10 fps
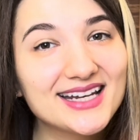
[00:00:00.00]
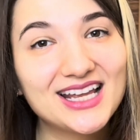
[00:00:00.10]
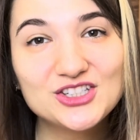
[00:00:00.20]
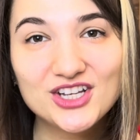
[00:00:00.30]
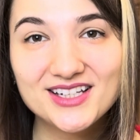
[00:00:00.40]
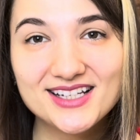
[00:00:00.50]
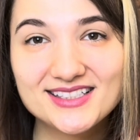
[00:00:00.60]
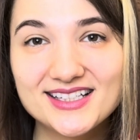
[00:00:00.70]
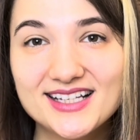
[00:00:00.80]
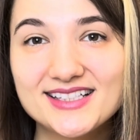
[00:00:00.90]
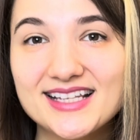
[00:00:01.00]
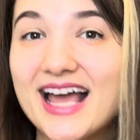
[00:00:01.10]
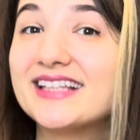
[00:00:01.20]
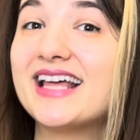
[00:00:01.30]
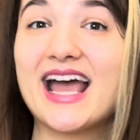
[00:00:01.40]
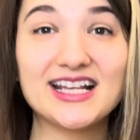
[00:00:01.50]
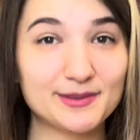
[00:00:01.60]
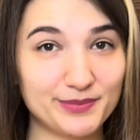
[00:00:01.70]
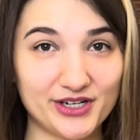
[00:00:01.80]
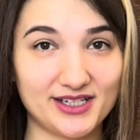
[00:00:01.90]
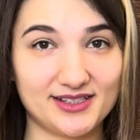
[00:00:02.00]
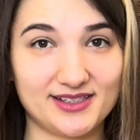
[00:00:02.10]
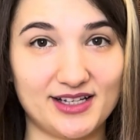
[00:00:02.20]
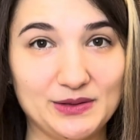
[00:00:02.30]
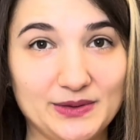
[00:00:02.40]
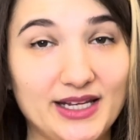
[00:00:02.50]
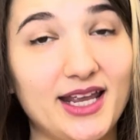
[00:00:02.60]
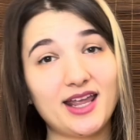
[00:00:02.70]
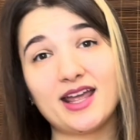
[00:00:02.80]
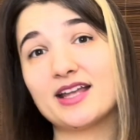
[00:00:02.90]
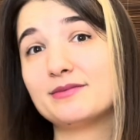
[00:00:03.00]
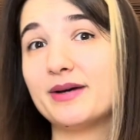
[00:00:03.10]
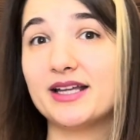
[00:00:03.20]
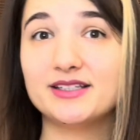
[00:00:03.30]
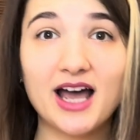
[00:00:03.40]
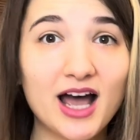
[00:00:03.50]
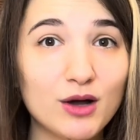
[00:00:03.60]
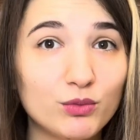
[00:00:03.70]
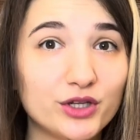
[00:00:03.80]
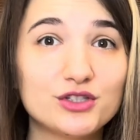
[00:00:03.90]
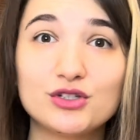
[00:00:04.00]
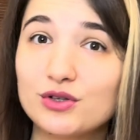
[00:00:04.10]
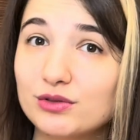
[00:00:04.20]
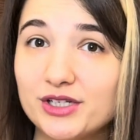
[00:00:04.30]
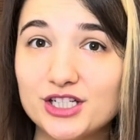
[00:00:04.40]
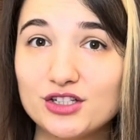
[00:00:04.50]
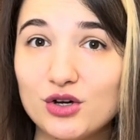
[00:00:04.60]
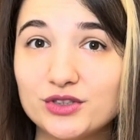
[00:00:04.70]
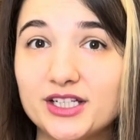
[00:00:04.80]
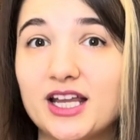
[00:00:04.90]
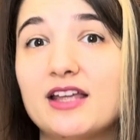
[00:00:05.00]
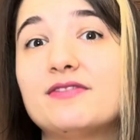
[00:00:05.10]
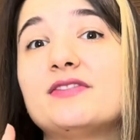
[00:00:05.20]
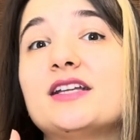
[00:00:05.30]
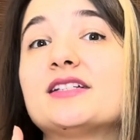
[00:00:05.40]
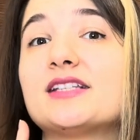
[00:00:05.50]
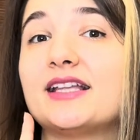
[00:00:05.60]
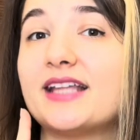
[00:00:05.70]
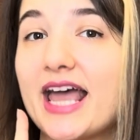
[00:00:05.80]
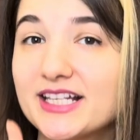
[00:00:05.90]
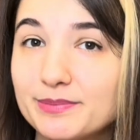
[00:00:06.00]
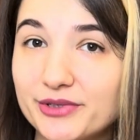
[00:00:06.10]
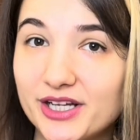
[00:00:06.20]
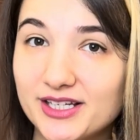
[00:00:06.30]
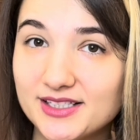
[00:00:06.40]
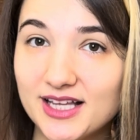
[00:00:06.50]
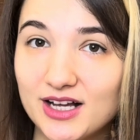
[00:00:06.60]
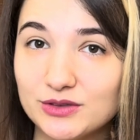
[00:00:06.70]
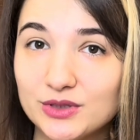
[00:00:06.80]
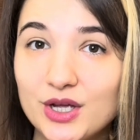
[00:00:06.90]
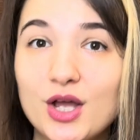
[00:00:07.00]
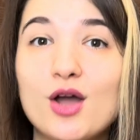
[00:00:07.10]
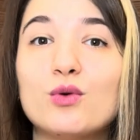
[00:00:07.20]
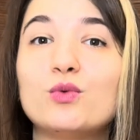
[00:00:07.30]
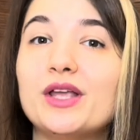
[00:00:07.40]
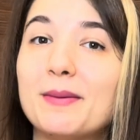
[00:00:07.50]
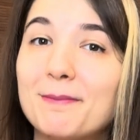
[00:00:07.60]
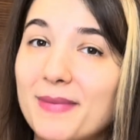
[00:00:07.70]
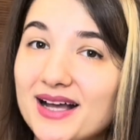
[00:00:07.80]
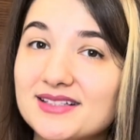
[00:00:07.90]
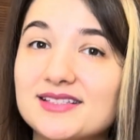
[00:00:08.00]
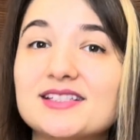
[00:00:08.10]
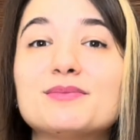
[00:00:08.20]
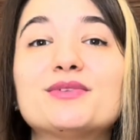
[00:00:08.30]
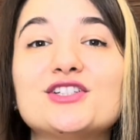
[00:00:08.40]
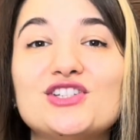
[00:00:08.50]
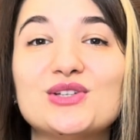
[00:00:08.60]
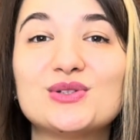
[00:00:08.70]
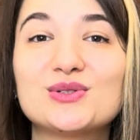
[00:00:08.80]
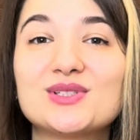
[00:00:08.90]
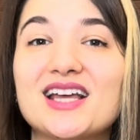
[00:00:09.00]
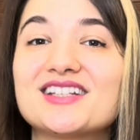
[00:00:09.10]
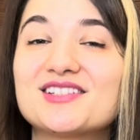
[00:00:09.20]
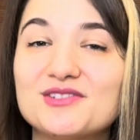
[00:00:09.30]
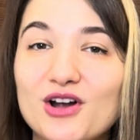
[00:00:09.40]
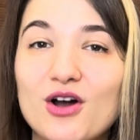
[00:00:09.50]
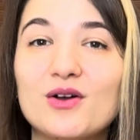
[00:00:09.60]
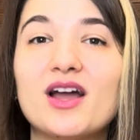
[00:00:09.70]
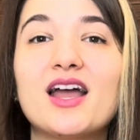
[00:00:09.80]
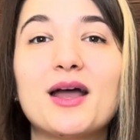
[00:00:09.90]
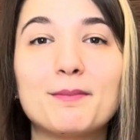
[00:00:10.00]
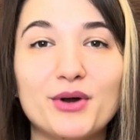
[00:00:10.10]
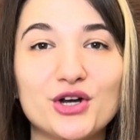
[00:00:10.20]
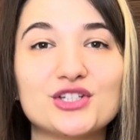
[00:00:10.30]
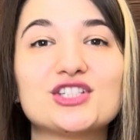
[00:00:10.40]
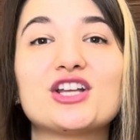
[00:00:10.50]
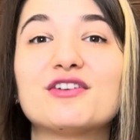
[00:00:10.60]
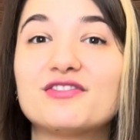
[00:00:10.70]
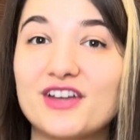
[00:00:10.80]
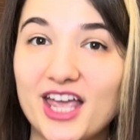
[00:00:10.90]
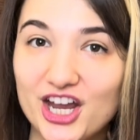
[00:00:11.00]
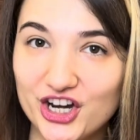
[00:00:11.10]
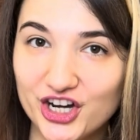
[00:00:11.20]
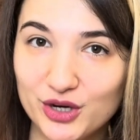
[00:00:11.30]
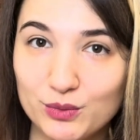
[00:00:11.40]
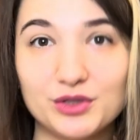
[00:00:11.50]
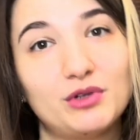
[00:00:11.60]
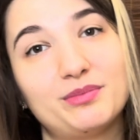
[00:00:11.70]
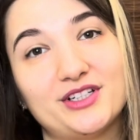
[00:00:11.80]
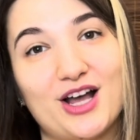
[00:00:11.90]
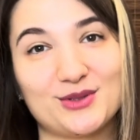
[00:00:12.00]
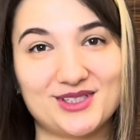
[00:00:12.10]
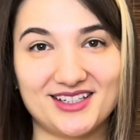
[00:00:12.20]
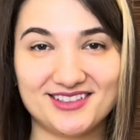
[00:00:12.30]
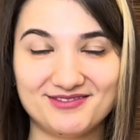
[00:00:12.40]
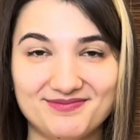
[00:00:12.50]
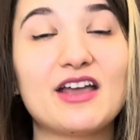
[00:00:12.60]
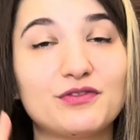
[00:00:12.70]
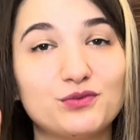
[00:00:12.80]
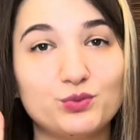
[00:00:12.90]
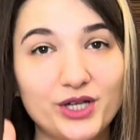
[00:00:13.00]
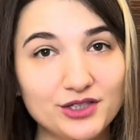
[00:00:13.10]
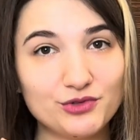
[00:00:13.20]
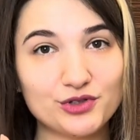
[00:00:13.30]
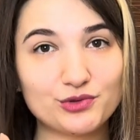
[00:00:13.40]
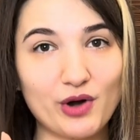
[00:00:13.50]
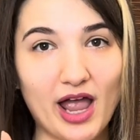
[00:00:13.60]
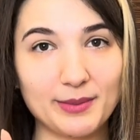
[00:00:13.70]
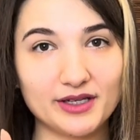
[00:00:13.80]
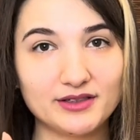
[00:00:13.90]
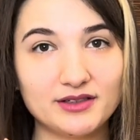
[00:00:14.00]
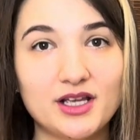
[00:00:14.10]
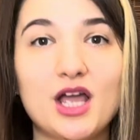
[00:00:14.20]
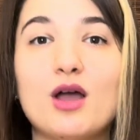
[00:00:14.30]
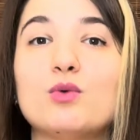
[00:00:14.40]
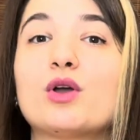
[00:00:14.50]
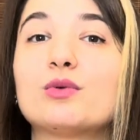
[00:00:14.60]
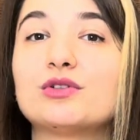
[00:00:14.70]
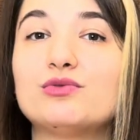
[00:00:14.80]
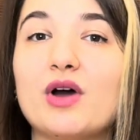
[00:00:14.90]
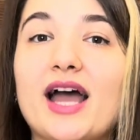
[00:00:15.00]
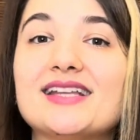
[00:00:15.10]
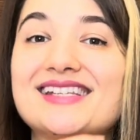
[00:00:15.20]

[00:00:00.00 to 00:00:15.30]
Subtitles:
in Chinese it's an aspirated sound. And by now we do already know that if it's an aspirated sound, we must produce a strong burst of air when we pronounce it. If we transcribe it, we would write